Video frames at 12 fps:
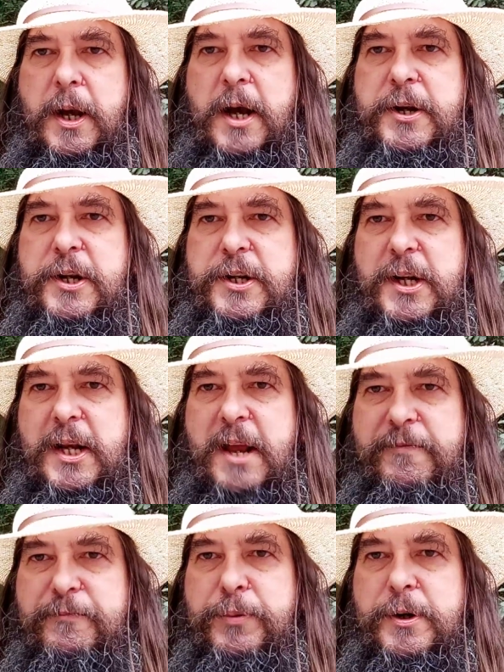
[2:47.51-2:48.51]
And at
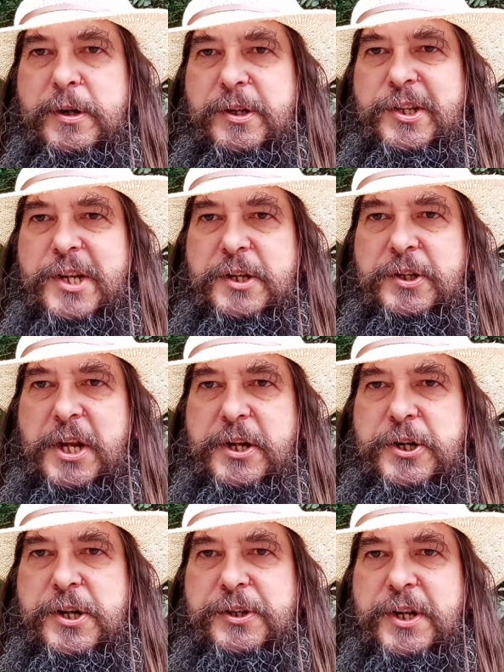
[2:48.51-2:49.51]
11.6
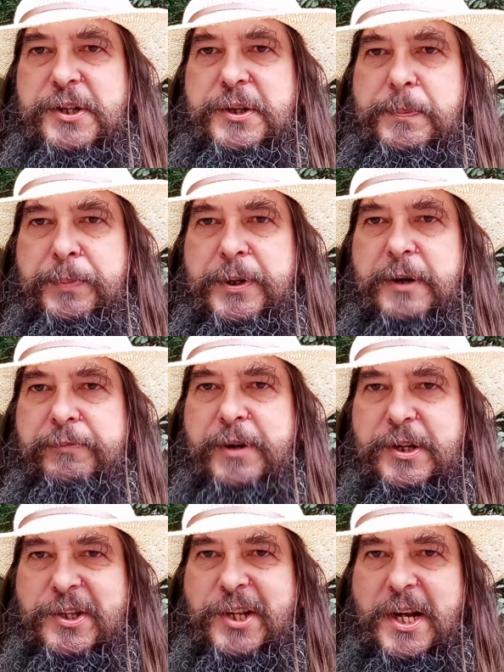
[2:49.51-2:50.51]
inches, it's the
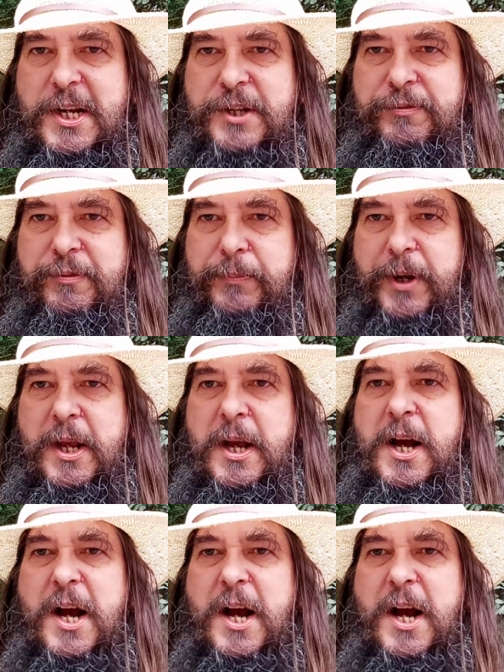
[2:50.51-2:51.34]
perfect size for me.